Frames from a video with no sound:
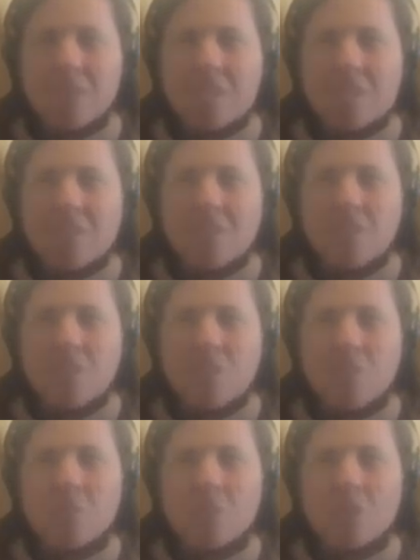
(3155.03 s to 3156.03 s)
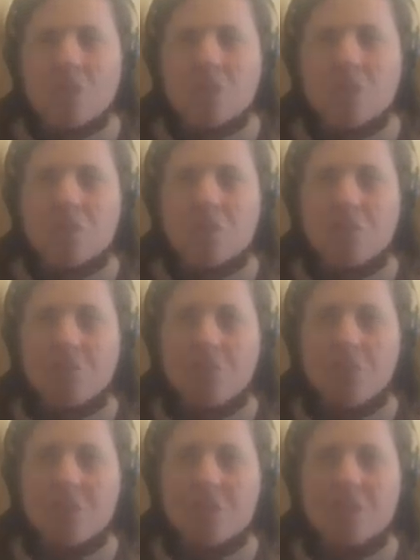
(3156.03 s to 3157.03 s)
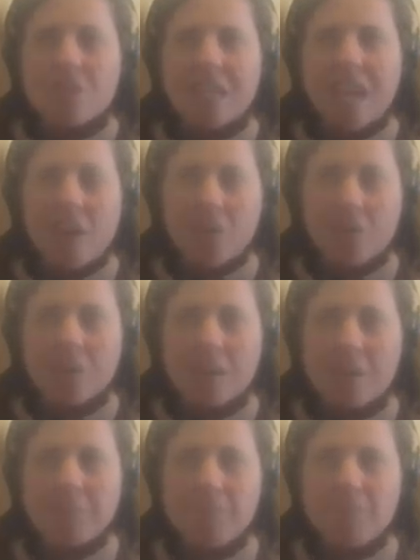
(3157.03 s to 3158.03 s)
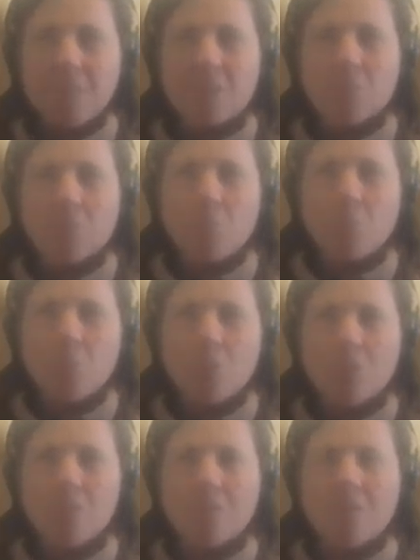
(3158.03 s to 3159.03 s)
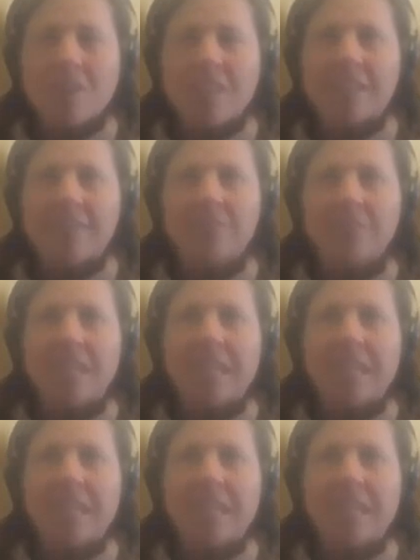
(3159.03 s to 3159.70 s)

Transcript: Because if you are just so focused on outcome and the reward of the thing,